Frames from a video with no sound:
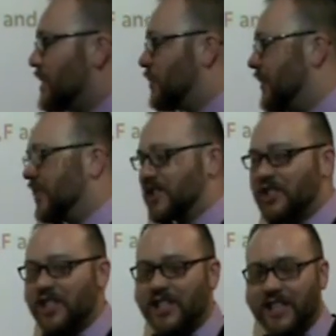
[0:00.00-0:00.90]
the prefix
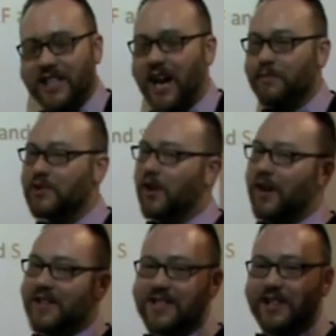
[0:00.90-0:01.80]
GE, I'm
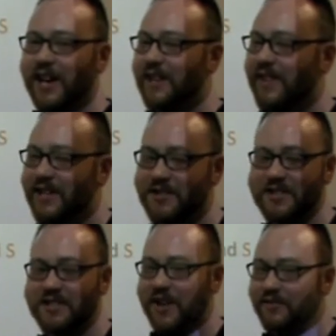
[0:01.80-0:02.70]
sorry, there's a lot of extra
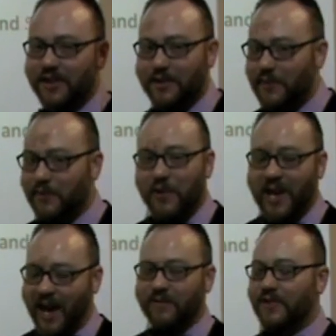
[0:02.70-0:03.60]
stuff here, but we
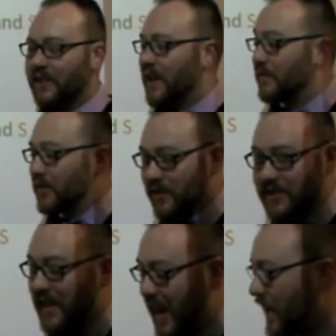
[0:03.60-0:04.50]
have to cover it because
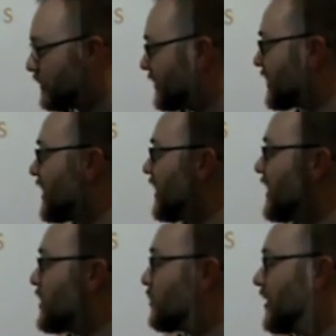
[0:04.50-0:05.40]
it happens.
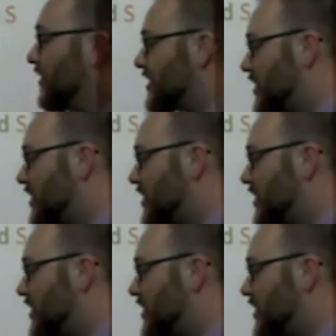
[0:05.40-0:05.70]
The prefix